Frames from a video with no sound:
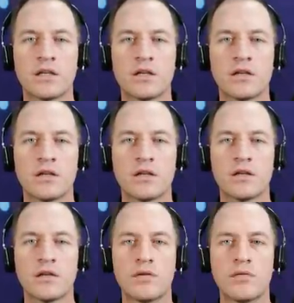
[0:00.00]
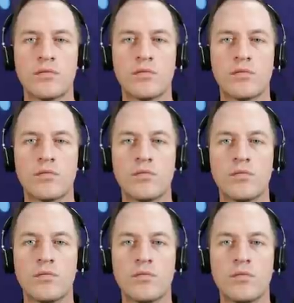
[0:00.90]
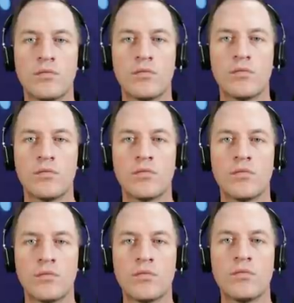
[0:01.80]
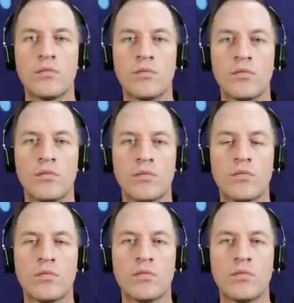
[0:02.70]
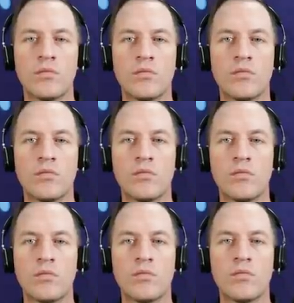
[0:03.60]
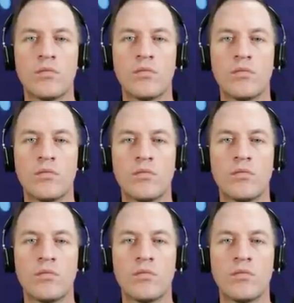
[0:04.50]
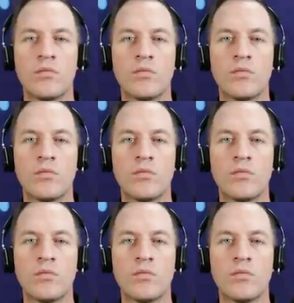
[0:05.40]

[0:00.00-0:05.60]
This person isn't speaking.